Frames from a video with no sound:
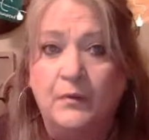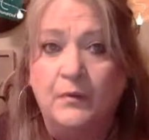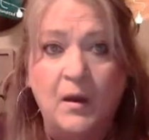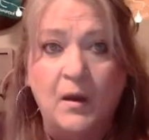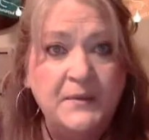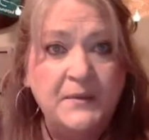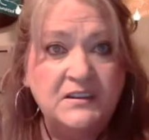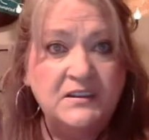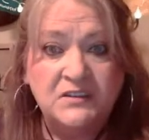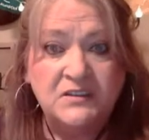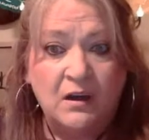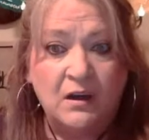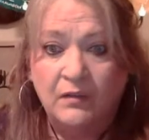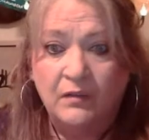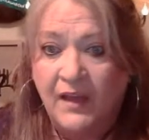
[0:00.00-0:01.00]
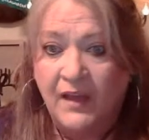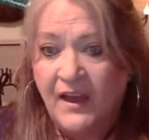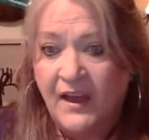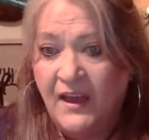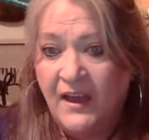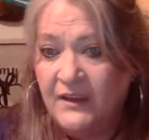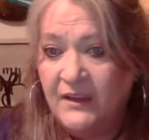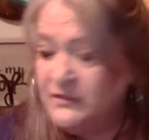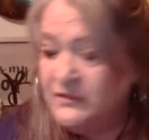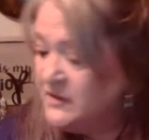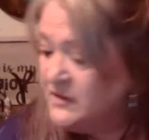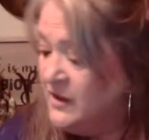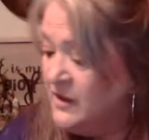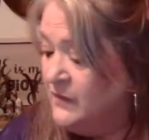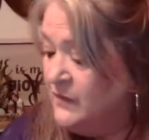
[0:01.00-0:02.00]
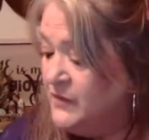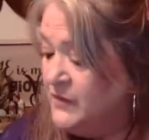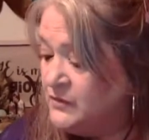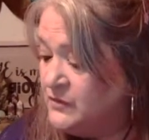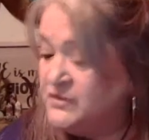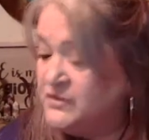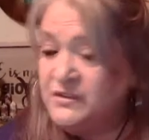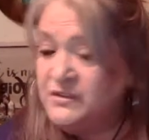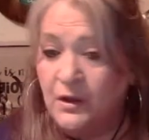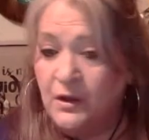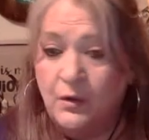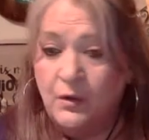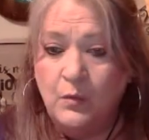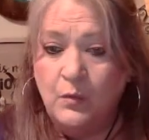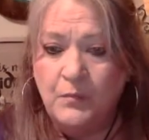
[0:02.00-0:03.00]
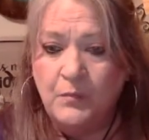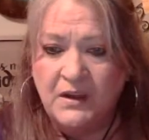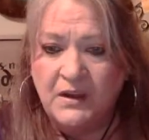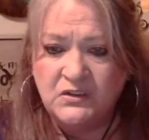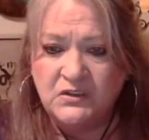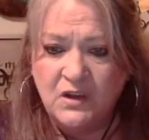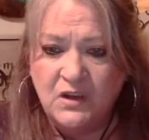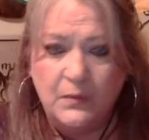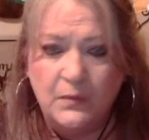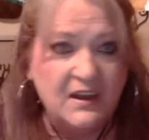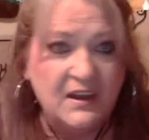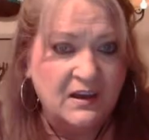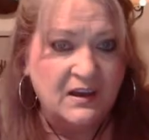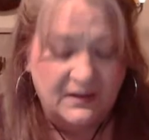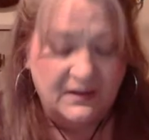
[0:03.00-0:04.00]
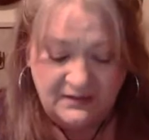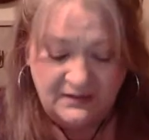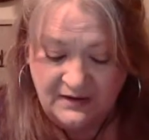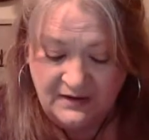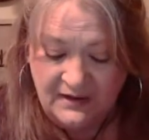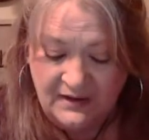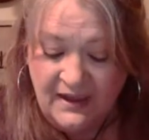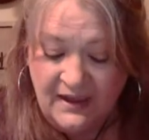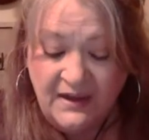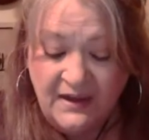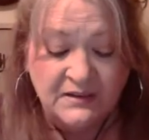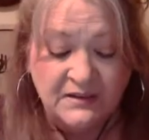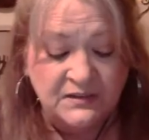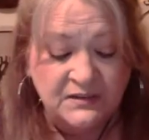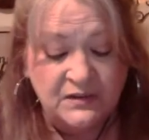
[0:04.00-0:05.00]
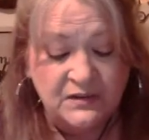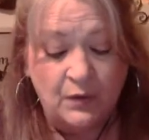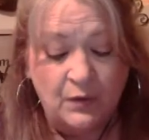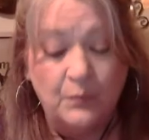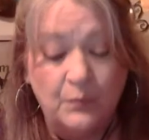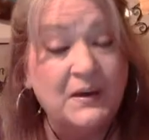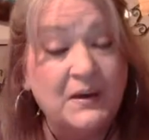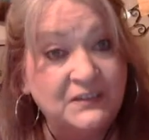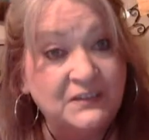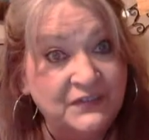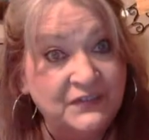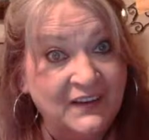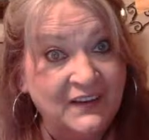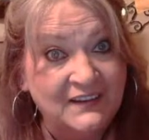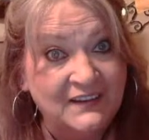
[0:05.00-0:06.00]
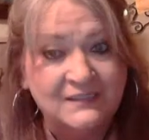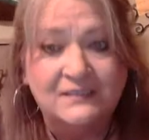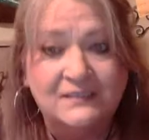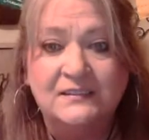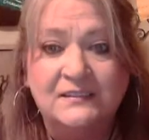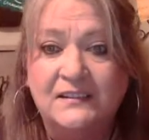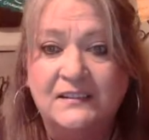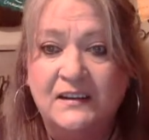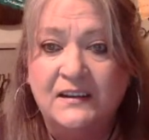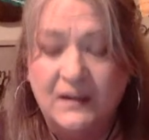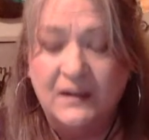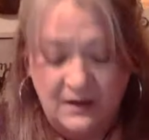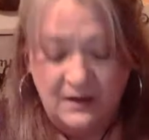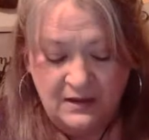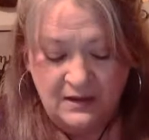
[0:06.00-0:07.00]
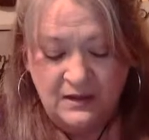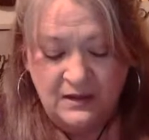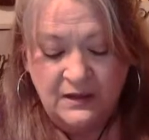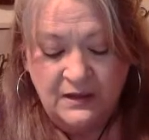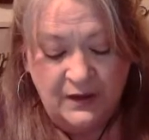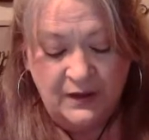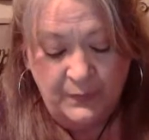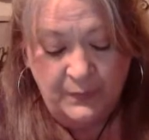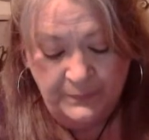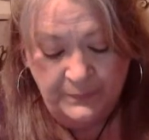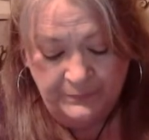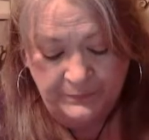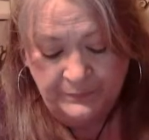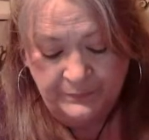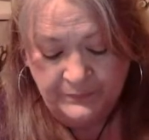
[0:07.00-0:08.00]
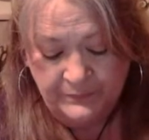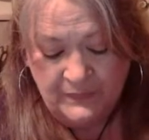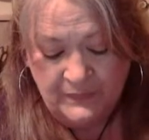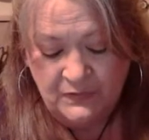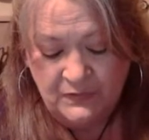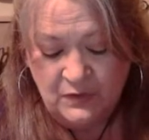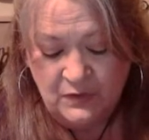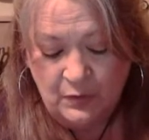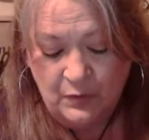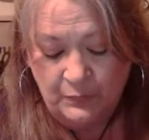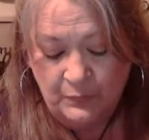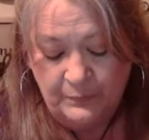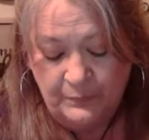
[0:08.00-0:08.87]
coming into our lives. There's so much going on, and it's so much fun, you know? So,